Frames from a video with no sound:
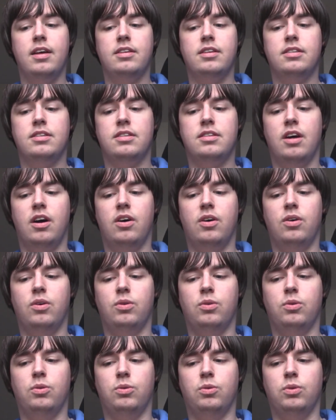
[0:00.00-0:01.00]

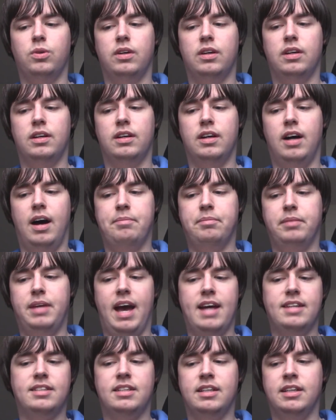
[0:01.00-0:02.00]
So I'm
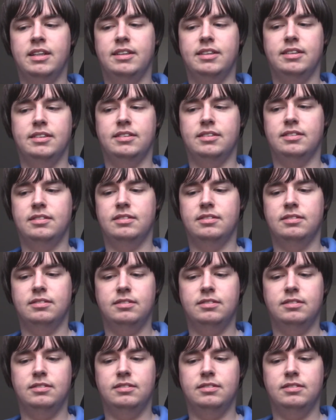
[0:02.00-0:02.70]
guessing,